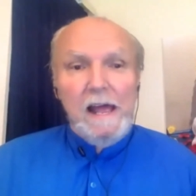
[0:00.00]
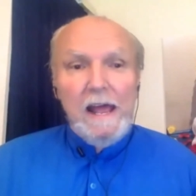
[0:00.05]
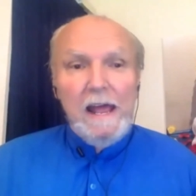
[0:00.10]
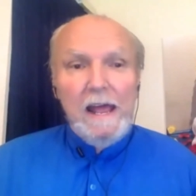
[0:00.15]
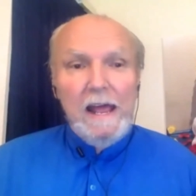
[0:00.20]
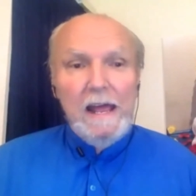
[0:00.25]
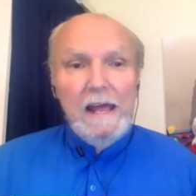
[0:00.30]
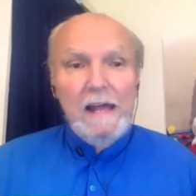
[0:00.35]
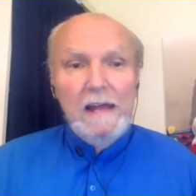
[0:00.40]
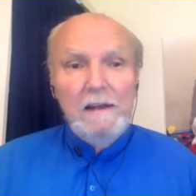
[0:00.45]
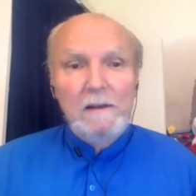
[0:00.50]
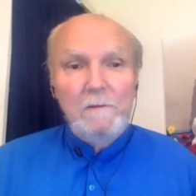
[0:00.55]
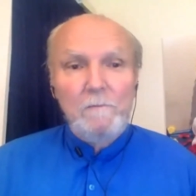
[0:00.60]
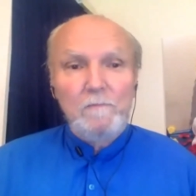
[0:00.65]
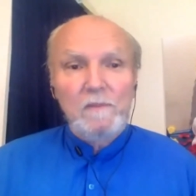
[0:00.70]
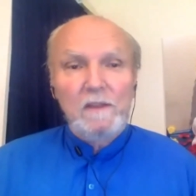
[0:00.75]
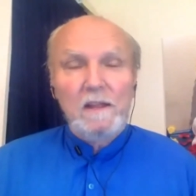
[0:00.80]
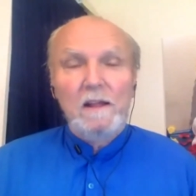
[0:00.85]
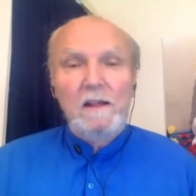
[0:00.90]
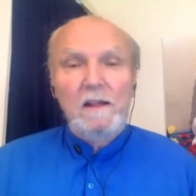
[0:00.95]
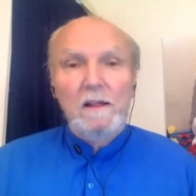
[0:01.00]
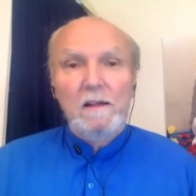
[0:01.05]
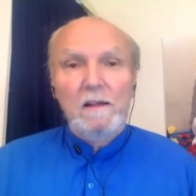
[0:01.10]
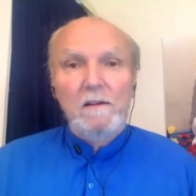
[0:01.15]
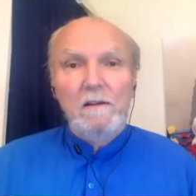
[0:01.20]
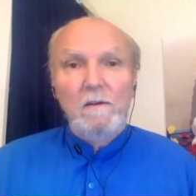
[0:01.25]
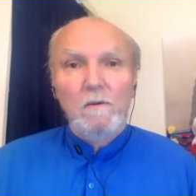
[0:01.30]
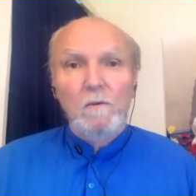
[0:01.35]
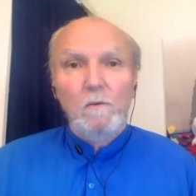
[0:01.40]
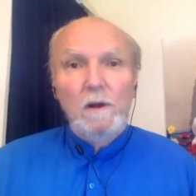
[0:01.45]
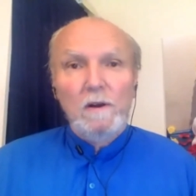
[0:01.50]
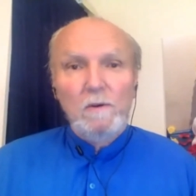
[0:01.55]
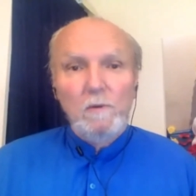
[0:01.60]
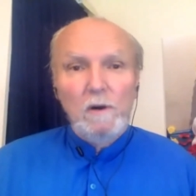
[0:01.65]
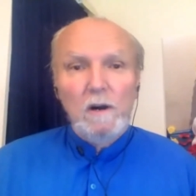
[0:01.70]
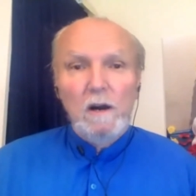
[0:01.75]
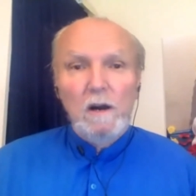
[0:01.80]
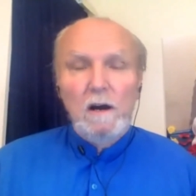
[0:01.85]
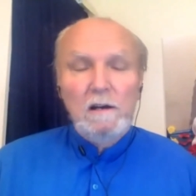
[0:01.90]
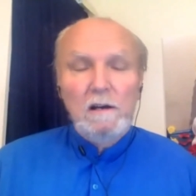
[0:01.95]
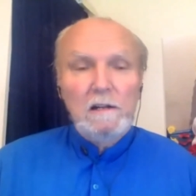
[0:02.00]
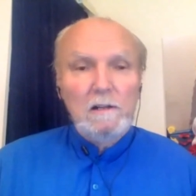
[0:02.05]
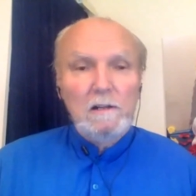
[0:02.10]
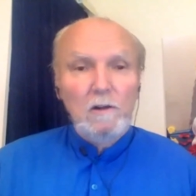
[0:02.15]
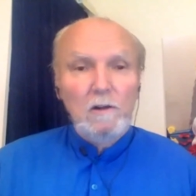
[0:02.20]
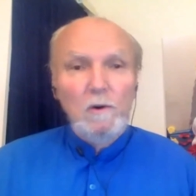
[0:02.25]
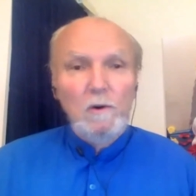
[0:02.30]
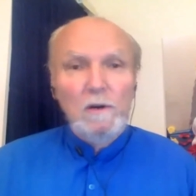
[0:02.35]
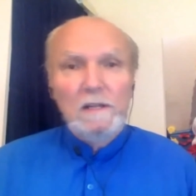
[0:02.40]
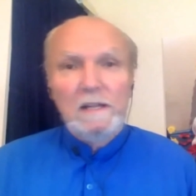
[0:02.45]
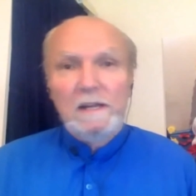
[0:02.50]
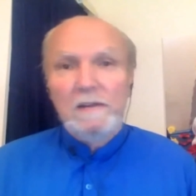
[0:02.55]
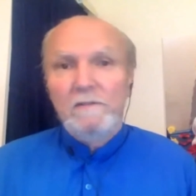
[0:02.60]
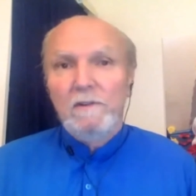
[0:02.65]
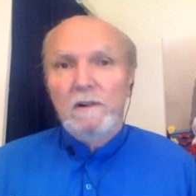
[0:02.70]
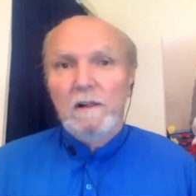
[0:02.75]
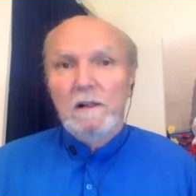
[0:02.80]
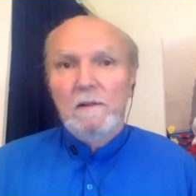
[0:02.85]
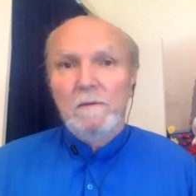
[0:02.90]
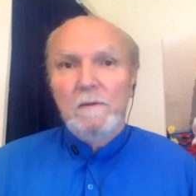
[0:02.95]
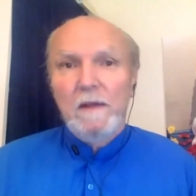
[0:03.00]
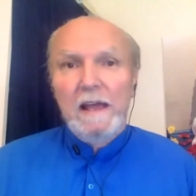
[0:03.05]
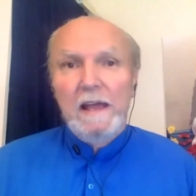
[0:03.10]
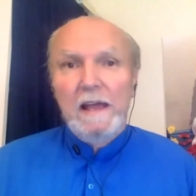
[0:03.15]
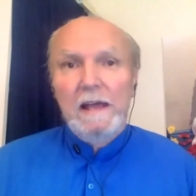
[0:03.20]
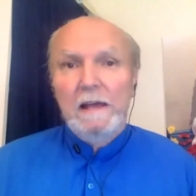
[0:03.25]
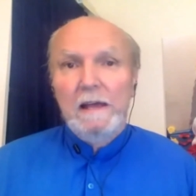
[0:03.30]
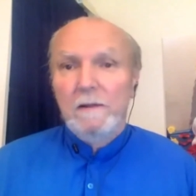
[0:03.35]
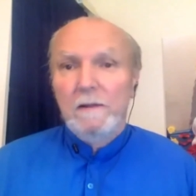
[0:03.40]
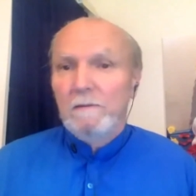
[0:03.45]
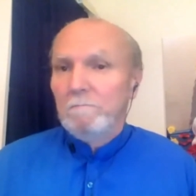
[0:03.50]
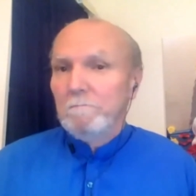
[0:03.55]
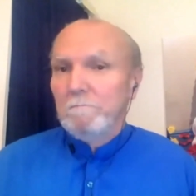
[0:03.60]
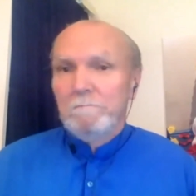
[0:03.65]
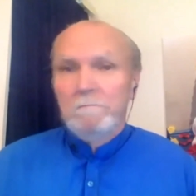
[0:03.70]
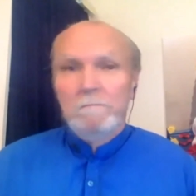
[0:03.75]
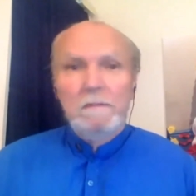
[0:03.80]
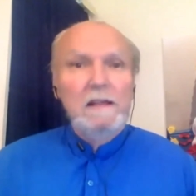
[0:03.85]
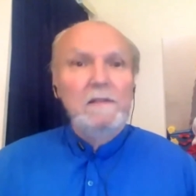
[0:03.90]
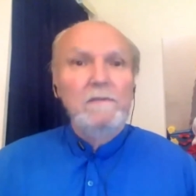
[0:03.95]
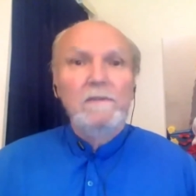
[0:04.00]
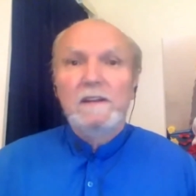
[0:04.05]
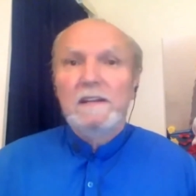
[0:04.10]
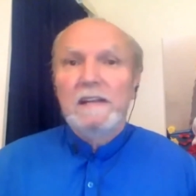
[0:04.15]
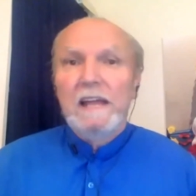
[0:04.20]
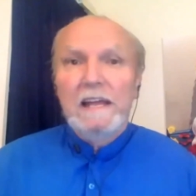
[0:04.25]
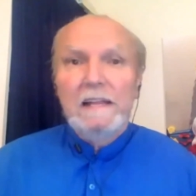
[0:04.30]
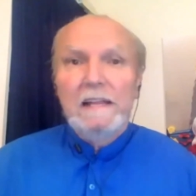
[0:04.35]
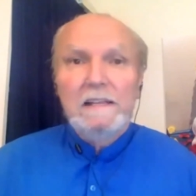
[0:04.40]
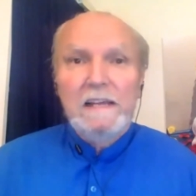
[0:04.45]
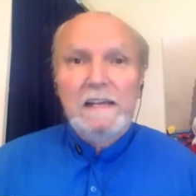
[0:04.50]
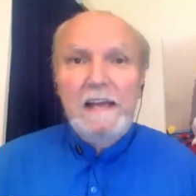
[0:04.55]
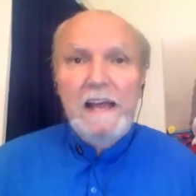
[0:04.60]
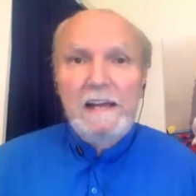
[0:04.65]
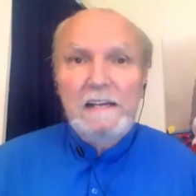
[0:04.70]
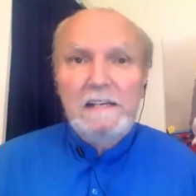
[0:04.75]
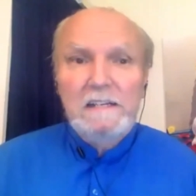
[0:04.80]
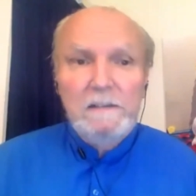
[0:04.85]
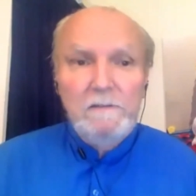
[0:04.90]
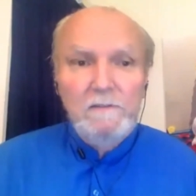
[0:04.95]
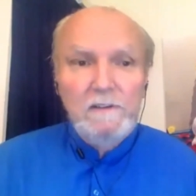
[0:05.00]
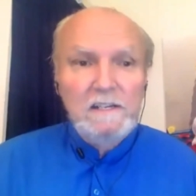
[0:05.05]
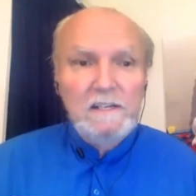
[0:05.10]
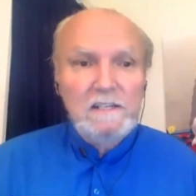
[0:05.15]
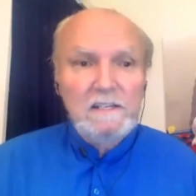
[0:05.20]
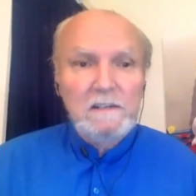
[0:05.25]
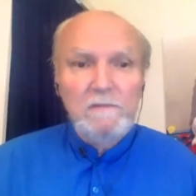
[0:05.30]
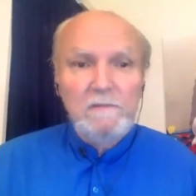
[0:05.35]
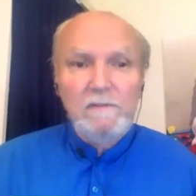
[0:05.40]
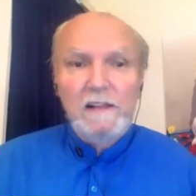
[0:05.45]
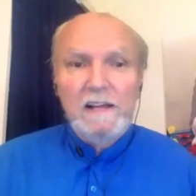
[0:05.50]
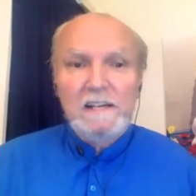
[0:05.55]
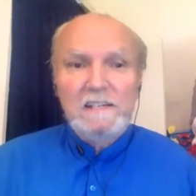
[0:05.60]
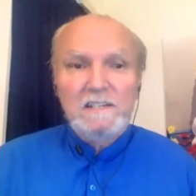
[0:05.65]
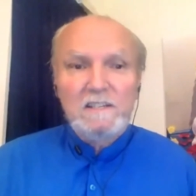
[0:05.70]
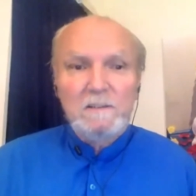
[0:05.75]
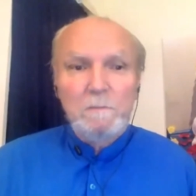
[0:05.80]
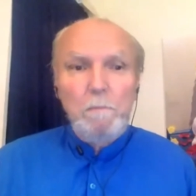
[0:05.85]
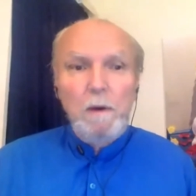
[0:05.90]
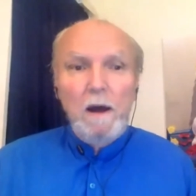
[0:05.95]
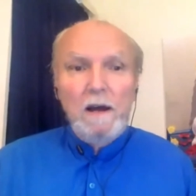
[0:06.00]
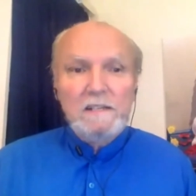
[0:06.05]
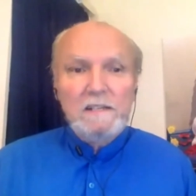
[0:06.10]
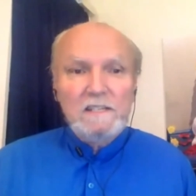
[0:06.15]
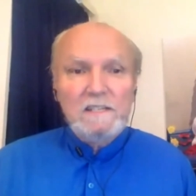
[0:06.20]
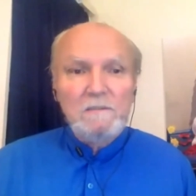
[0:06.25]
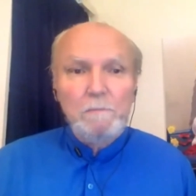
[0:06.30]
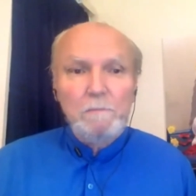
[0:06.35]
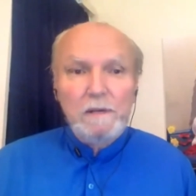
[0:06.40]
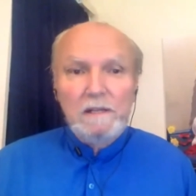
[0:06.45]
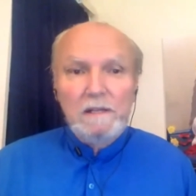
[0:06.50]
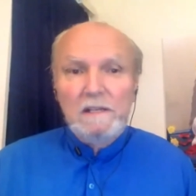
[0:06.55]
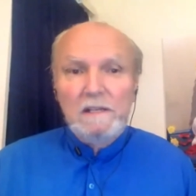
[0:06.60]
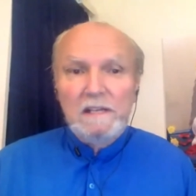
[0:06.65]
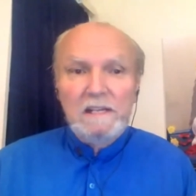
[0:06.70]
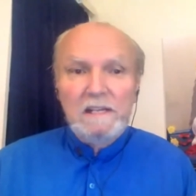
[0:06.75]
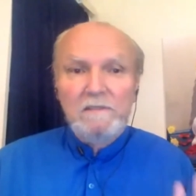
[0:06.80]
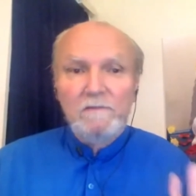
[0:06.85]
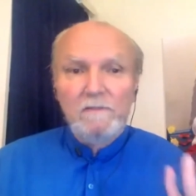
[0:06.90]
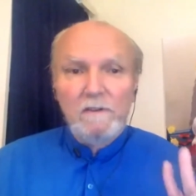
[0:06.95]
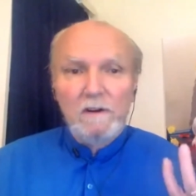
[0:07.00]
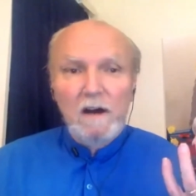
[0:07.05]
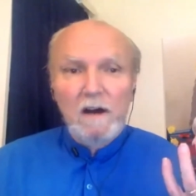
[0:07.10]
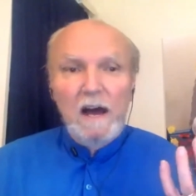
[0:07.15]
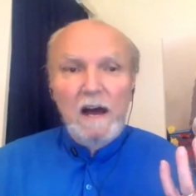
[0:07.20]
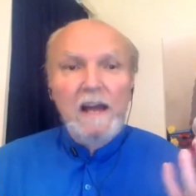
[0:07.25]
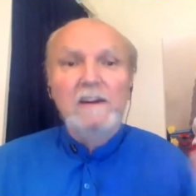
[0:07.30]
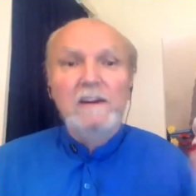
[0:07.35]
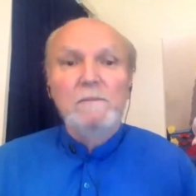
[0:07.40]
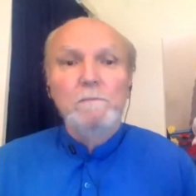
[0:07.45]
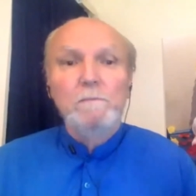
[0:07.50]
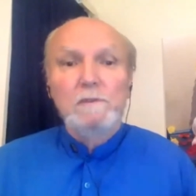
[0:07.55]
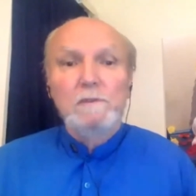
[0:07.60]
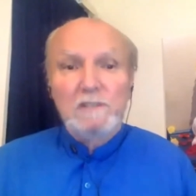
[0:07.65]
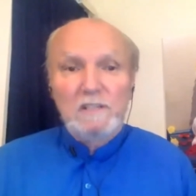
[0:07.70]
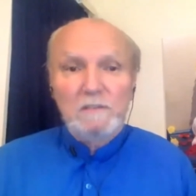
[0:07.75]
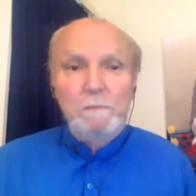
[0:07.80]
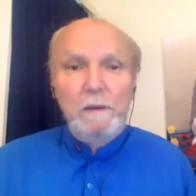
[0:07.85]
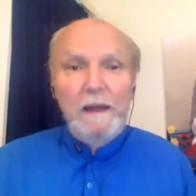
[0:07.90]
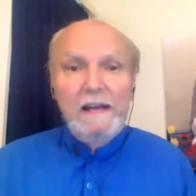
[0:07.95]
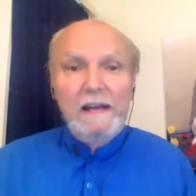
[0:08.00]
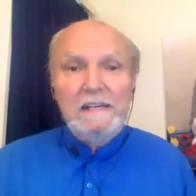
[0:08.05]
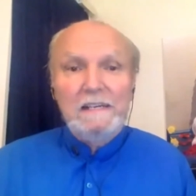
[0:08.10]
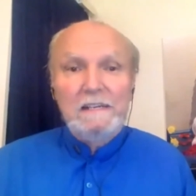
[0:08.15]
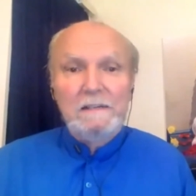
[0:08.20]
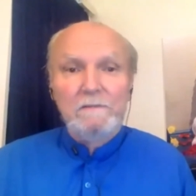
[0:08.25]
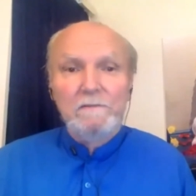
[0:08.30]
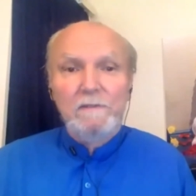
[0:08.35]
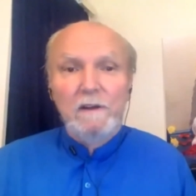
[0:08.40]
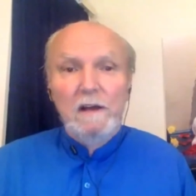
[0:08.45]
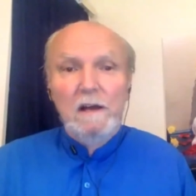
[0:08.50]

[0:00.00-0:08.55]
And when we're on a lower level and in the daily activities of life, the possibility of a higher perspective,